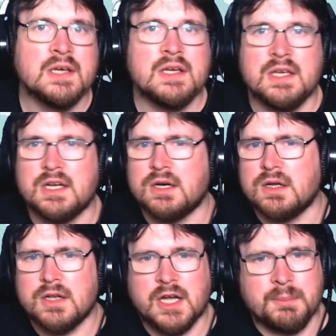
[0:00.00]
You know, a
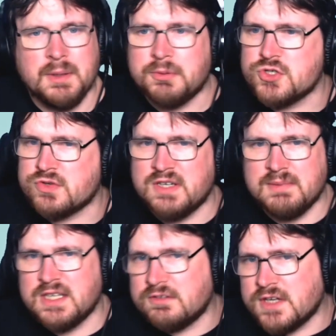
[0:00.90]
lot of people stream
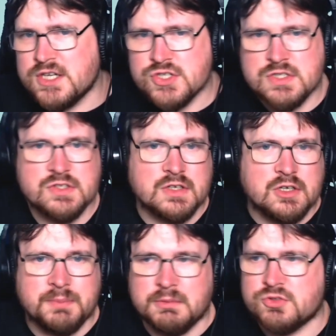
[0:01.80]
League of Legends, a lot
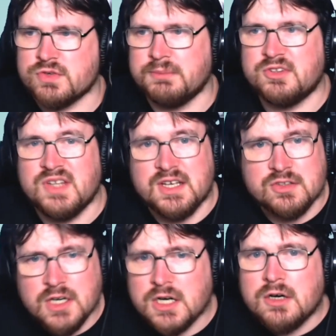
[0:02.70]
of people stream
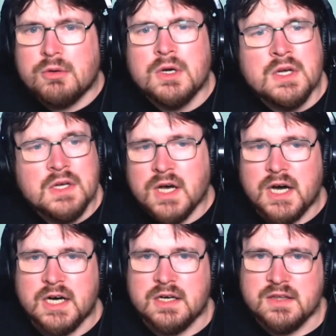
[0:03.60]
CSGO,
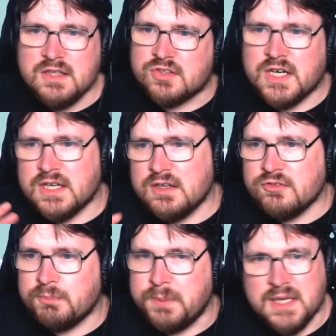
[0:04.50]
uh, these kind
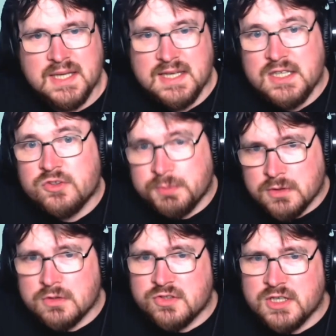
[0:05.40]
of big
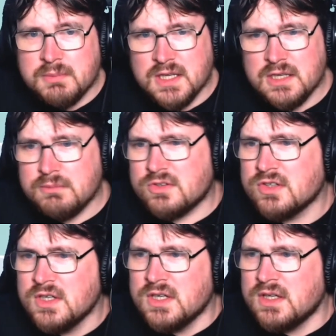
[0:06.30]
esport type games.
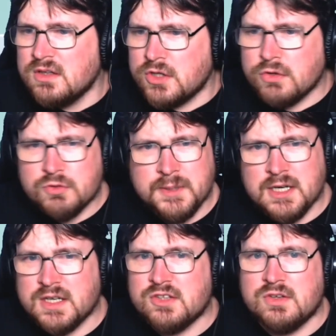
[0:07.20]
Those
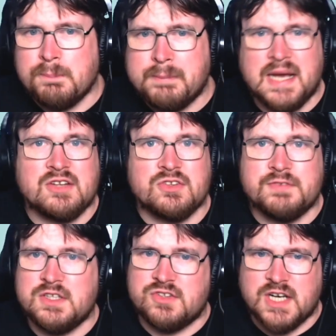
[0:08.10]
markets are
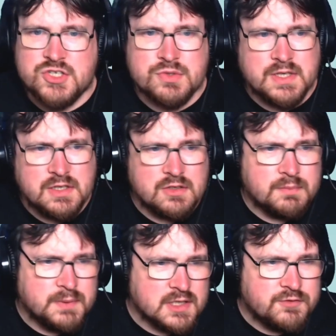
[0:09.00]
massively saturated,
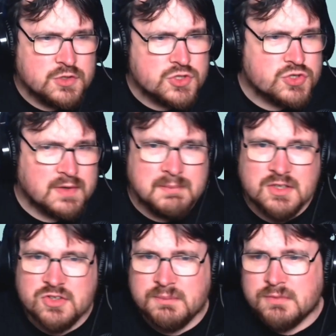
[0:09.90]
but if you're streaming
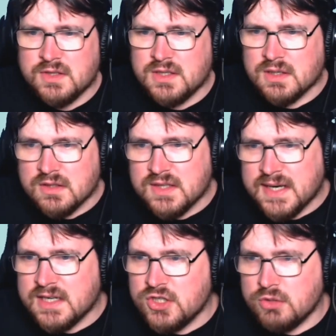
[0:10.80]
something
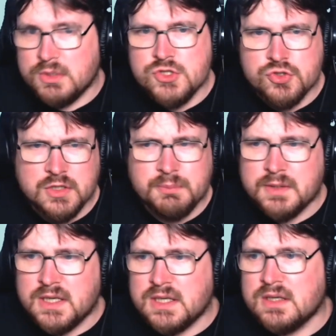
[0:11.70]
that you enjoy
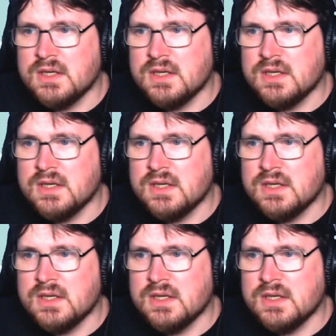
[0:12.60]
playing,